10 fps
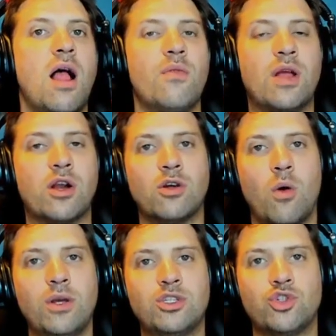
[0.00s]
They're
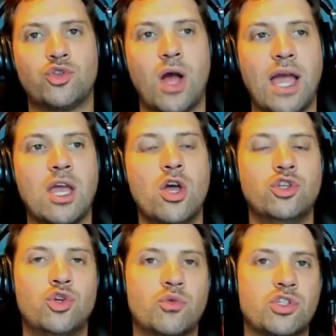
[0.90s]
going to try
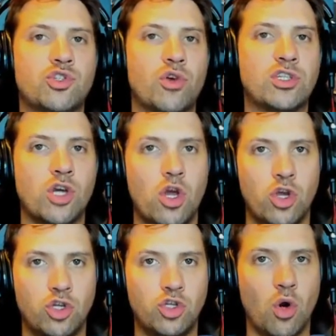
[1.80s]
to restrict
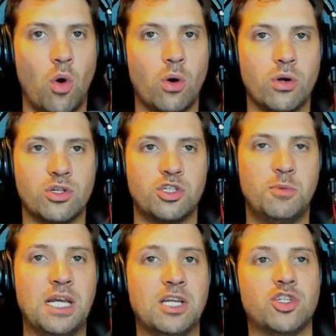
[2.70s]
your
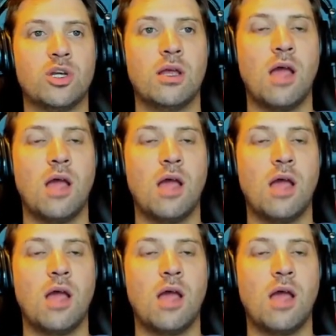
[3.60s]
speech.